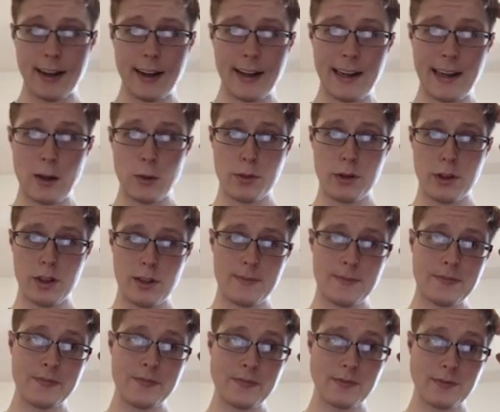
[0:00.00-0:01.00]
output.
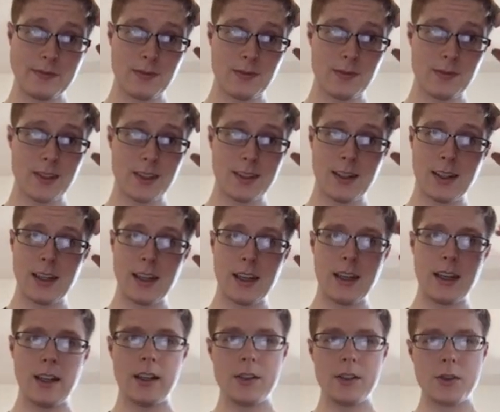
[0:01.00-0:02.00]

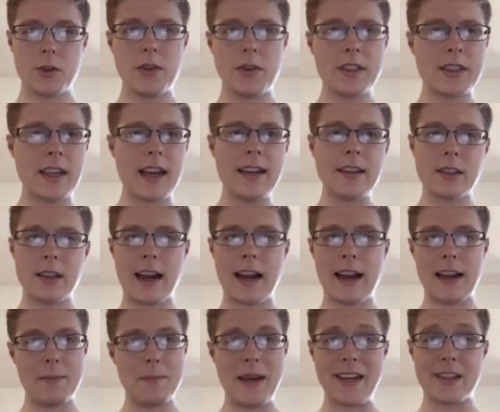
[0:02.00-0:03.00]
So in this case,
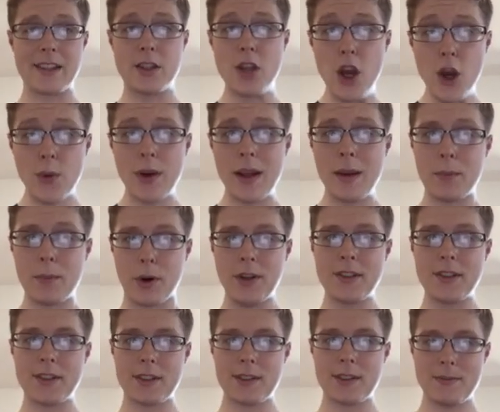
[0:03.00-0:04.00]
I make two
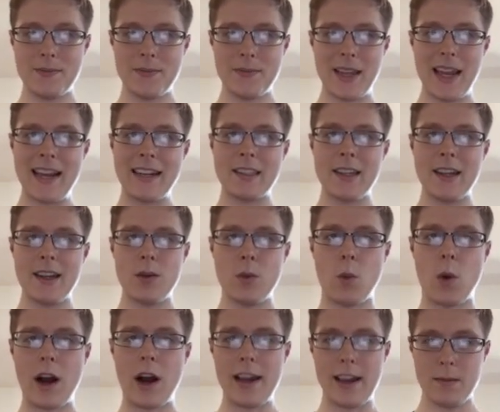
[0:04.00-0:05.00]
inputs, X and
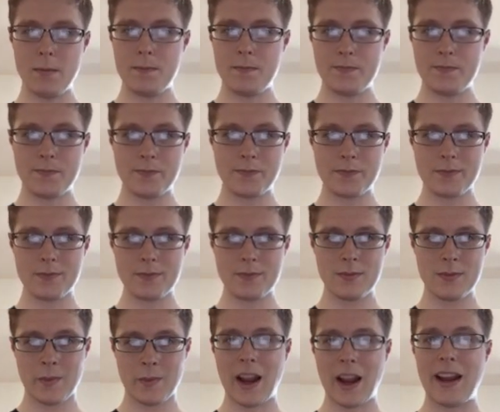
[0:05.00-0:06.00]
Y in.
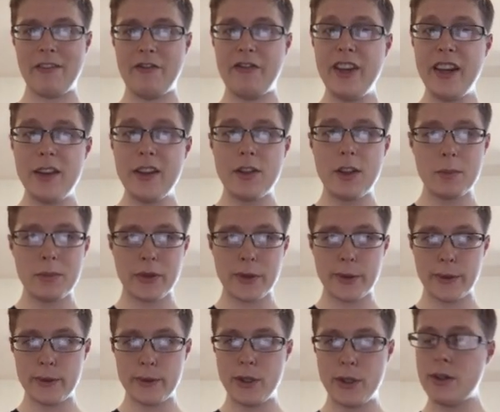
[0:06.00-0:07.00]
I feed them
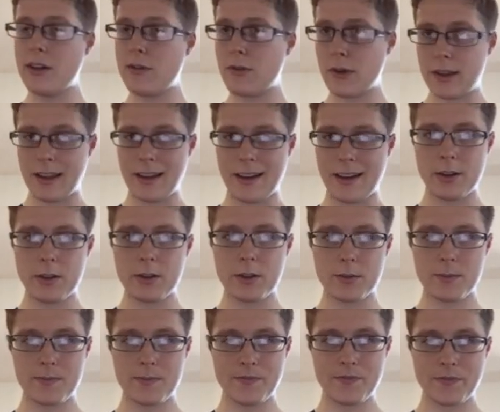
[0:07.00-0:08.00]
through two different
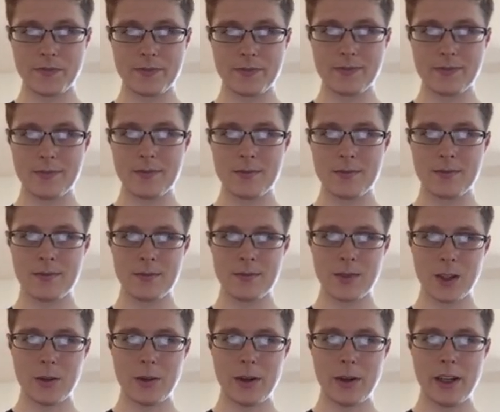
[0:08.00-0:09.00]
layers,
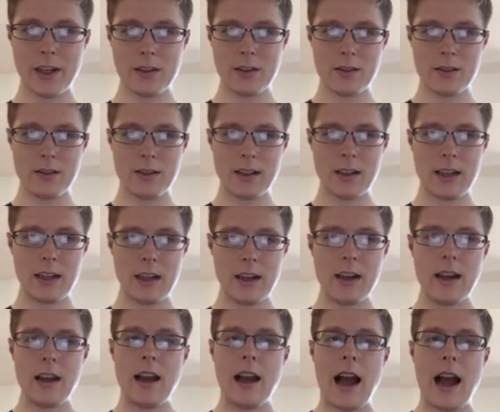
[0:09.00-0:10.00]
right?
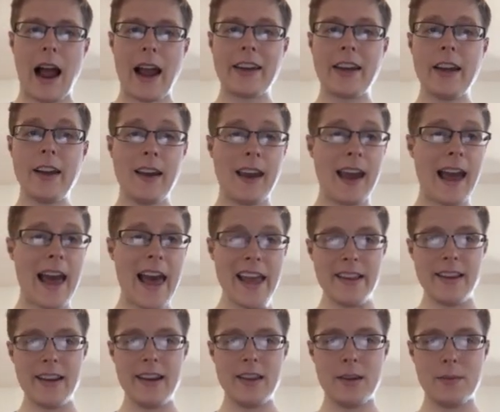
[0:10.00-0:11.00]
I
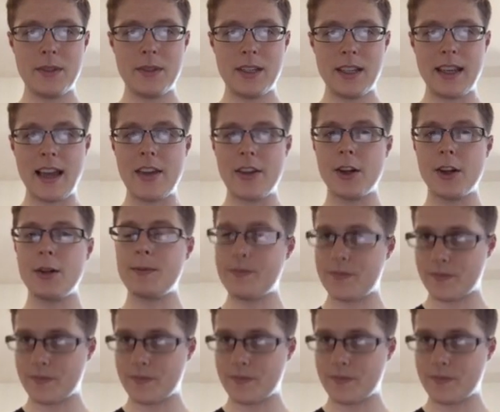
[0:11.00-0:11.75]
concatenate them together,